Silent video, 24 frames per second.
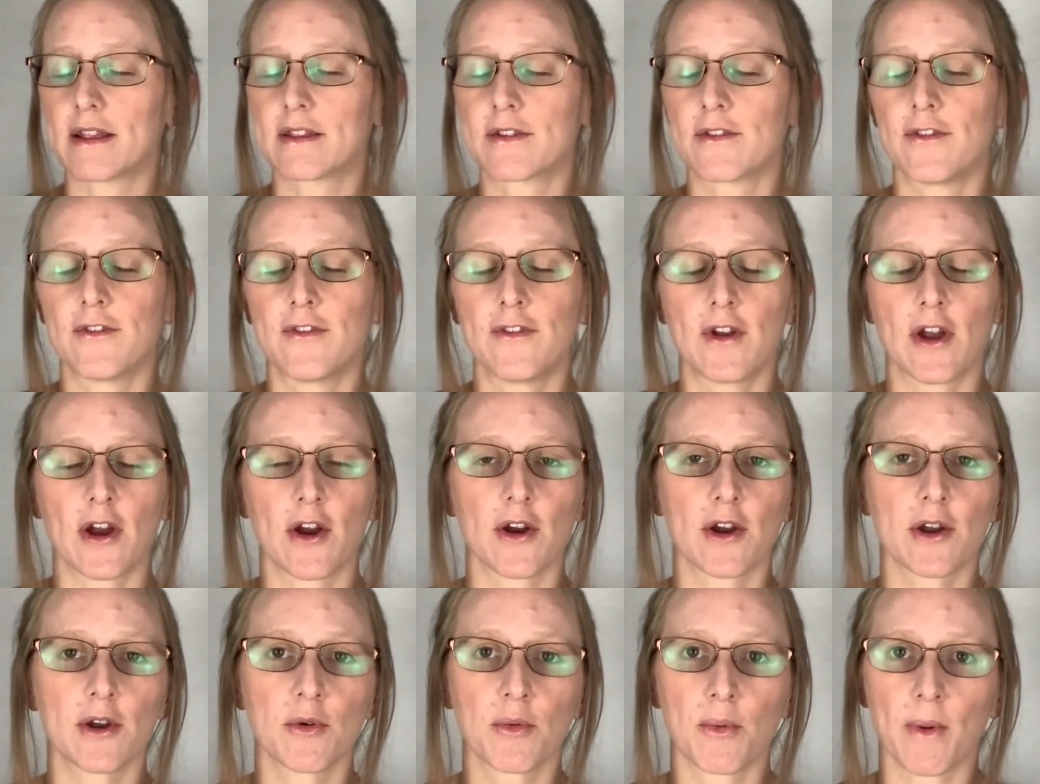
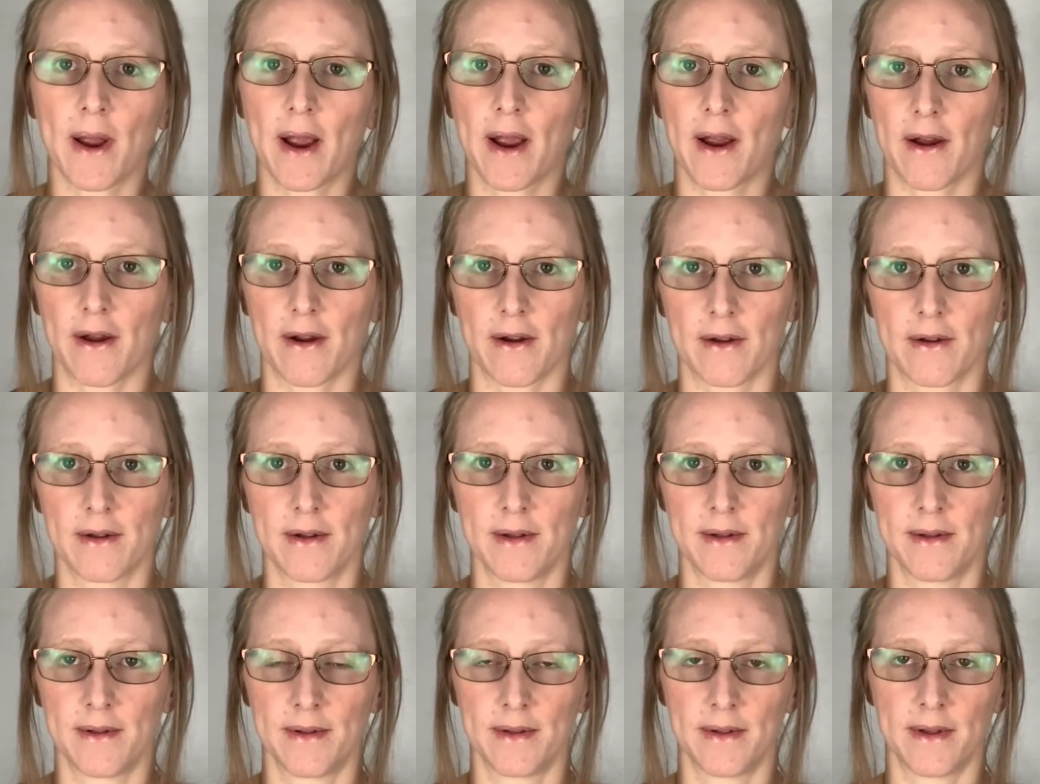very rare.
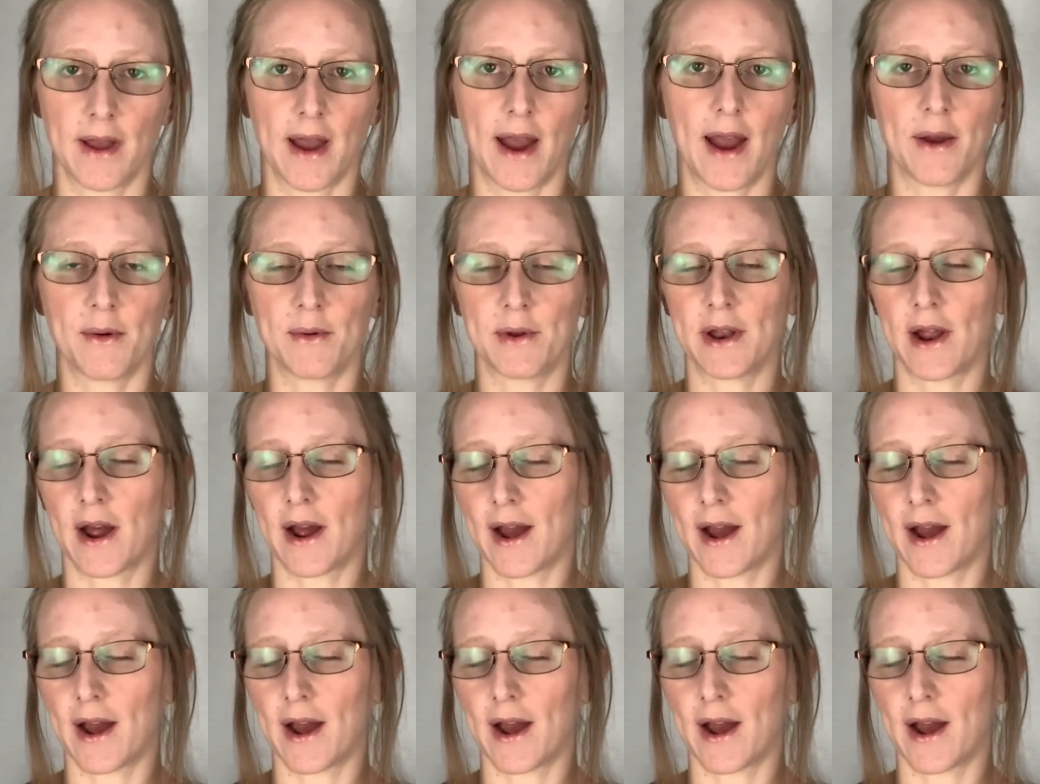I would